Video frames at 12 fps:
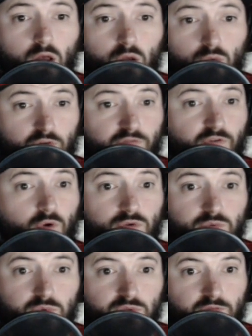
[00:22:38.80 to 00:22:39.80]

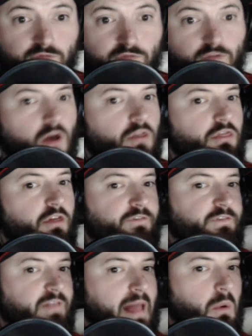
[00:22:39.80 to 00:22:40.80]
revolt, with the
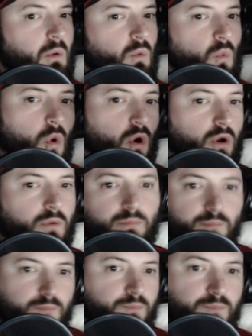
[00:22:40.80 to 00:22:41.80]
Flower War.
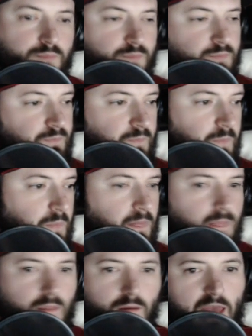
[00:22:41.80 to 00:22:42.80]

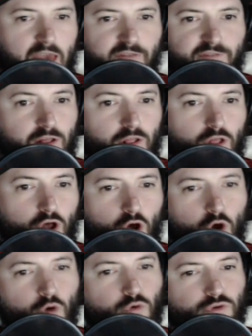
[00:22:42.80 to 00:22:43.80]

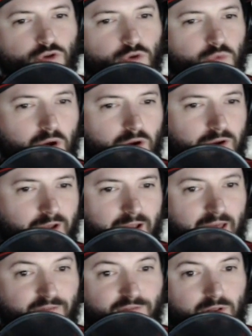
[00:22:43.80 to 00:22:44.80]
Flour,
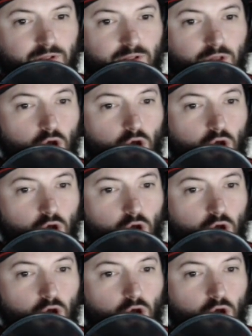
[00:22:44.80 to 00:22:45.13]
not Flower.